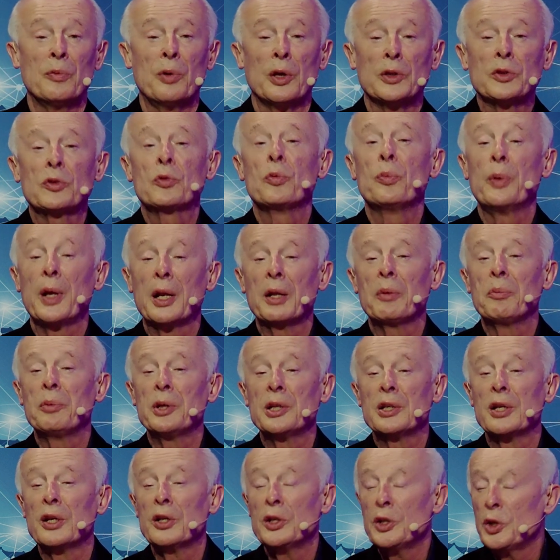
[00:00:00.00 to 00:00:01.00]
what will
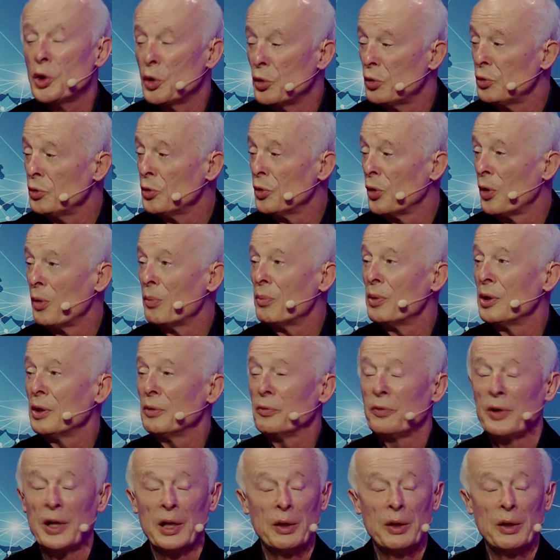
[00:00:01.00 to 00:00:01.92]
be the new normal?